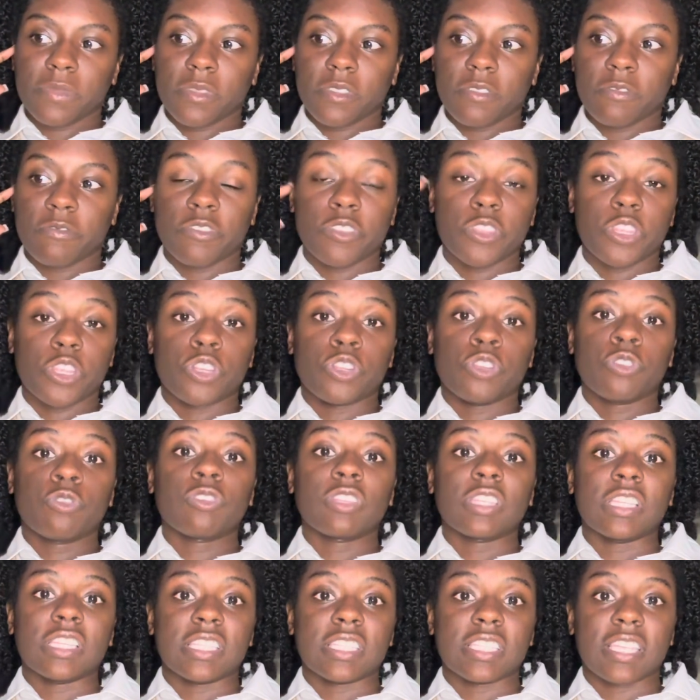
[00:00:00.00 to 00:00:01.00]
for the
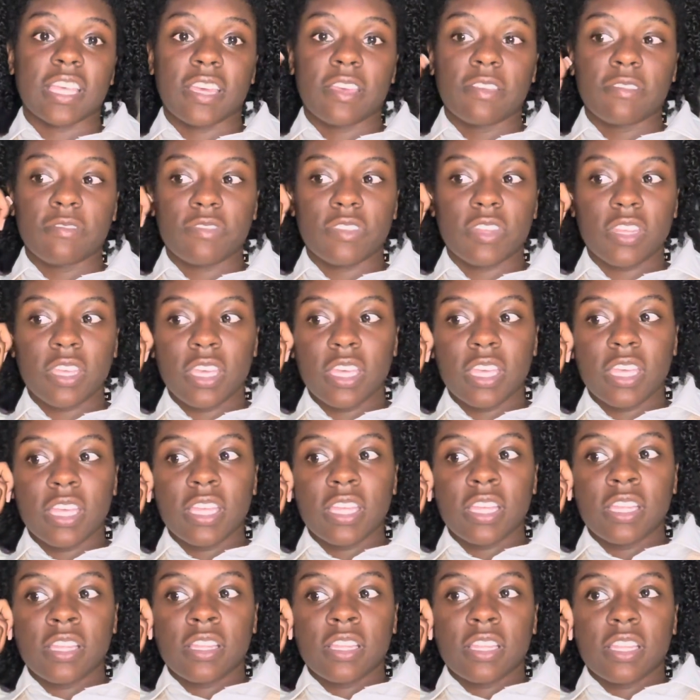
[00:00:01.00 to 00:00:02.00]
newly saved,
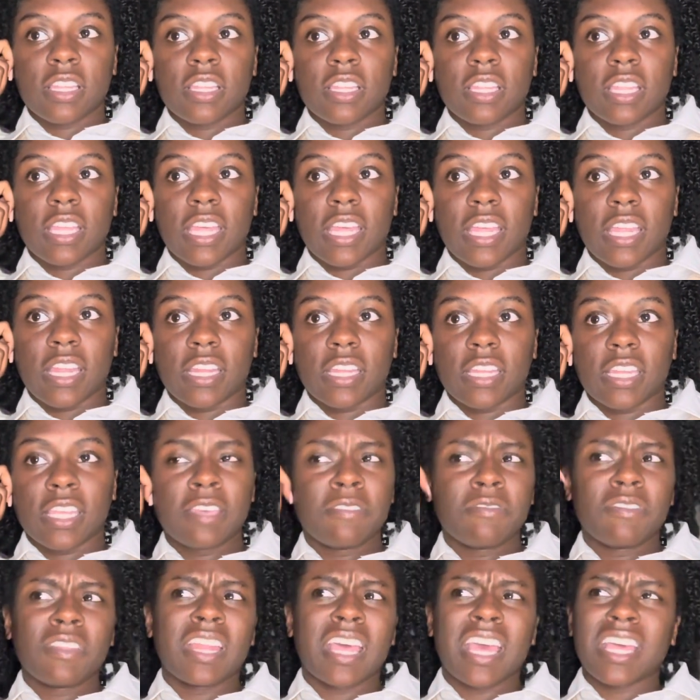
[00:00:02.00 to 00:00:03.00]
and
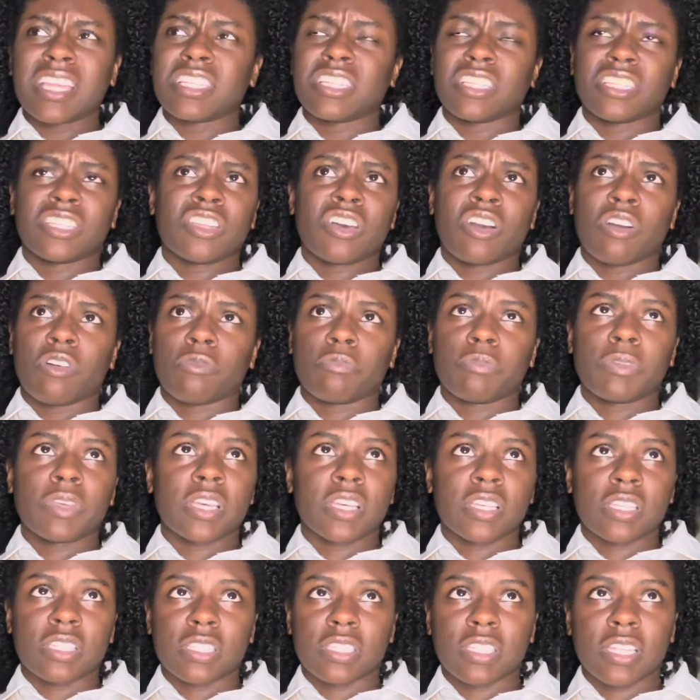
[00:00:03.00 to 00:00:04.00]
even actually no,
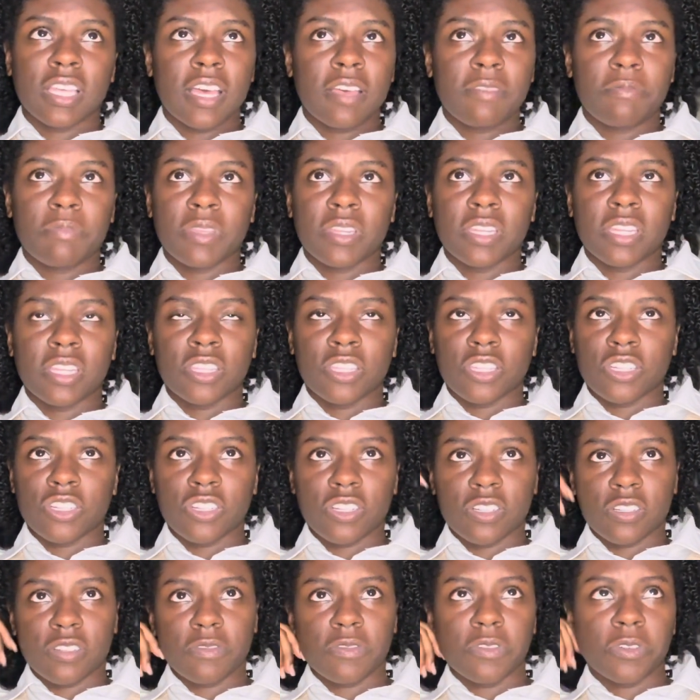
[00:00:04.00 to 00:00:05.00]
because I've been in the
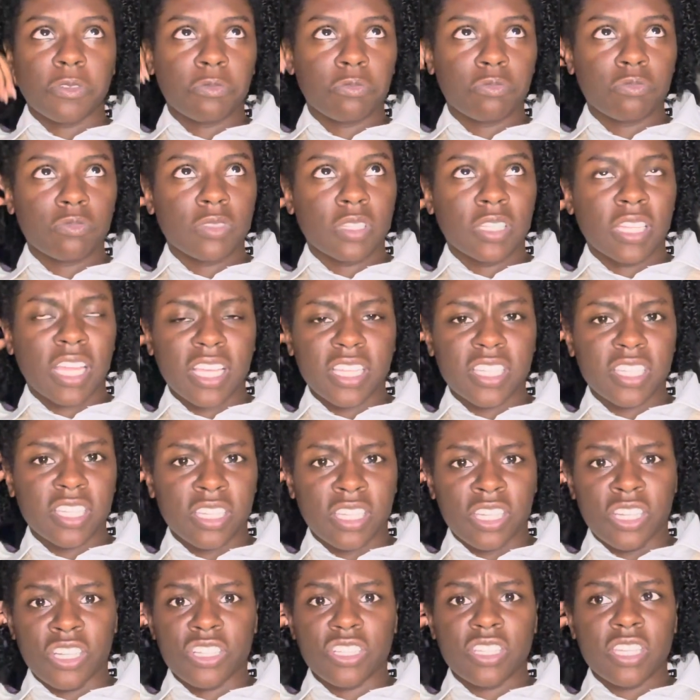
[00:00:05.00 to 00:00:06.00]
church for
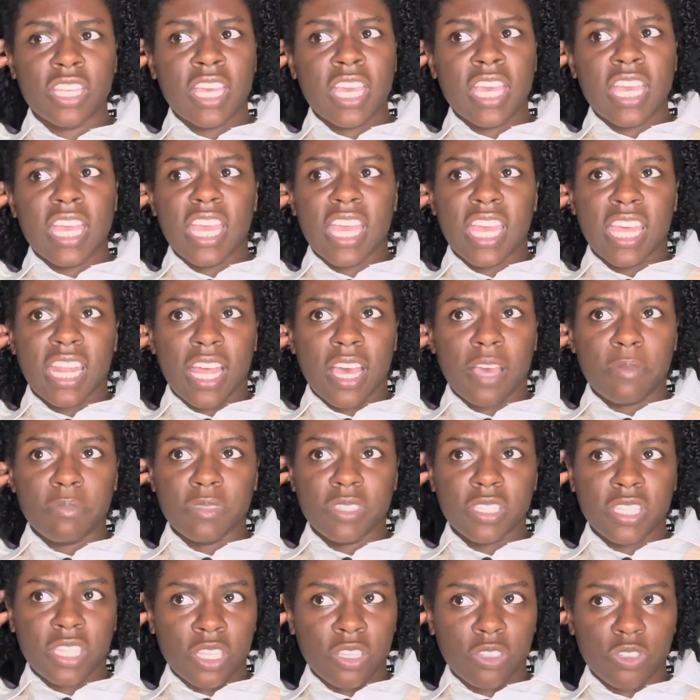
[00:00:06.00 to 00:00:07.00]
19 years and I'm
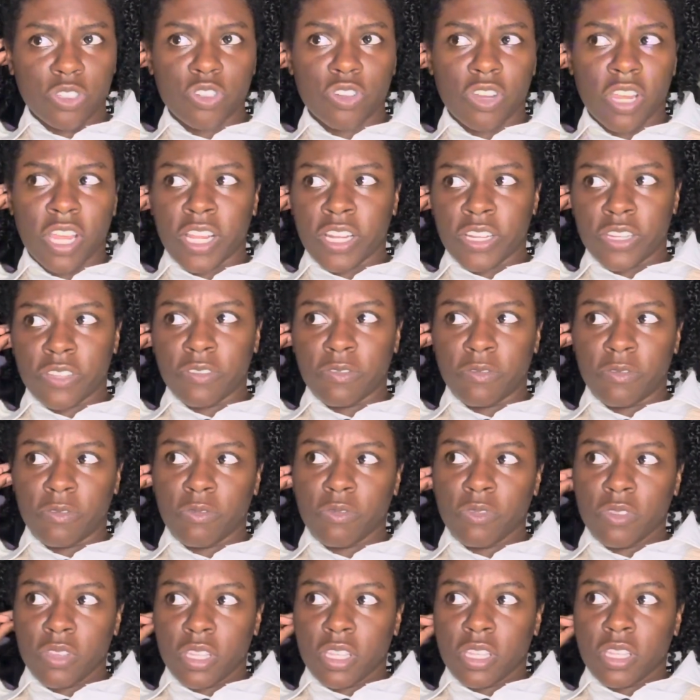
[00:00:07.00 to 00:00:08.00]
still trying to
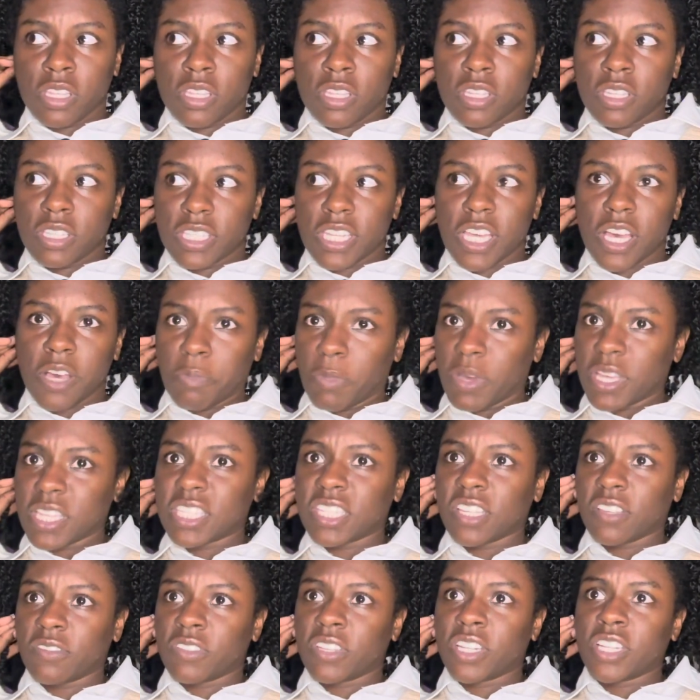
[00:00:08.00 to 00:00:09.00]
tell
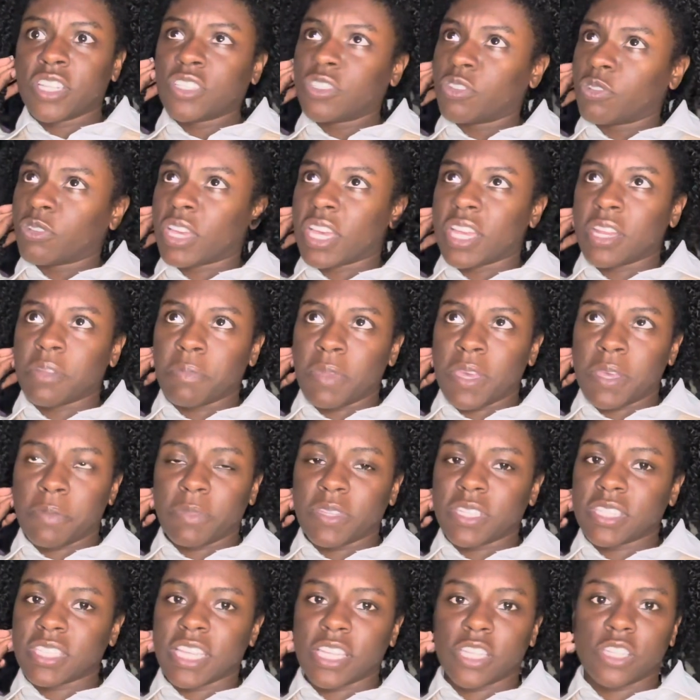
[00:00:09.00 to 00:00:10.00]
myself that it is okay to make
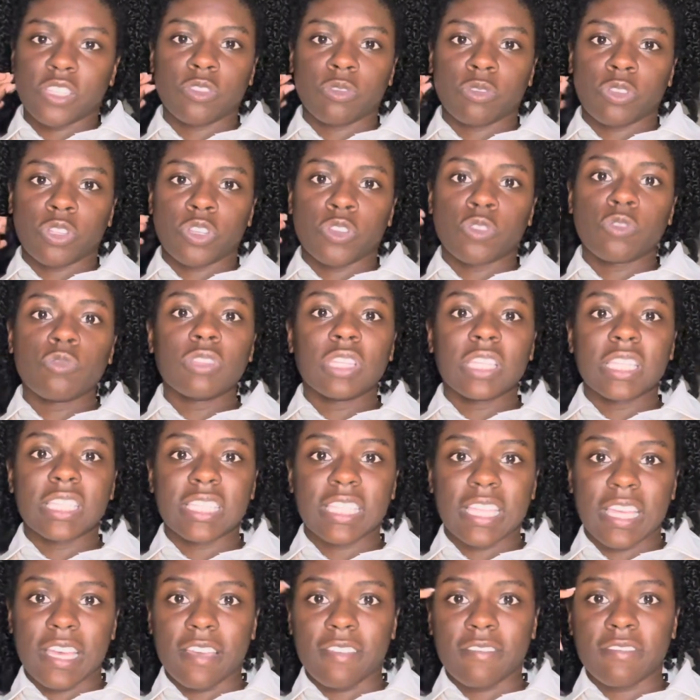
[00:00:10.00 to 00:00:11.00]
mistakes. So the newly
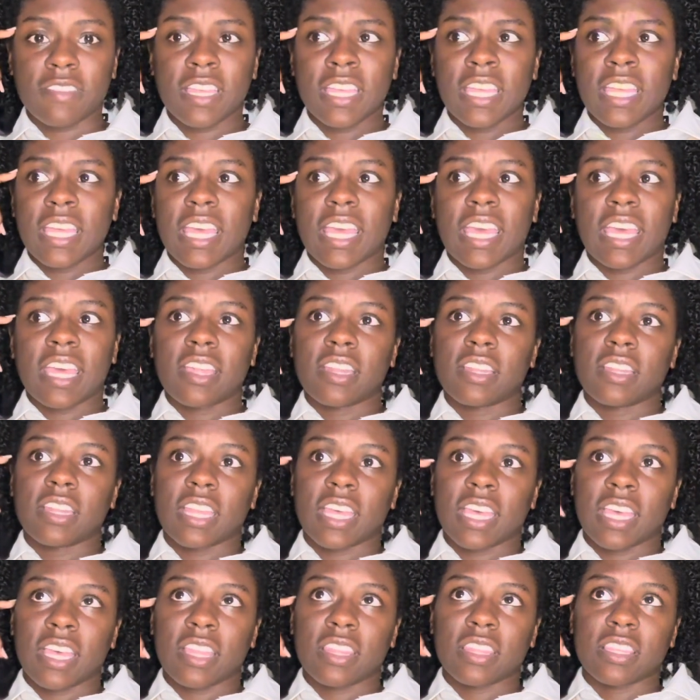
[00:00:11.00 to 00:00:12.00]
saved and
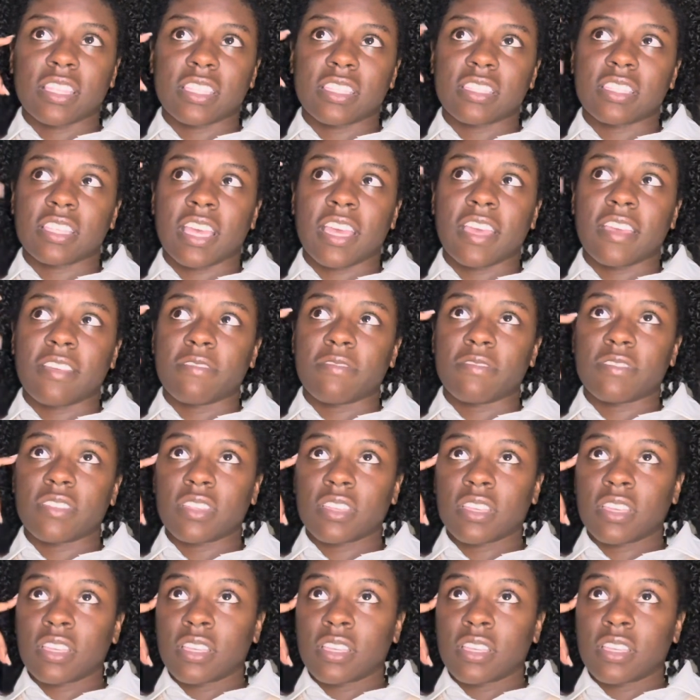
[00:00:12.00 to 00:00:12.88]
the saved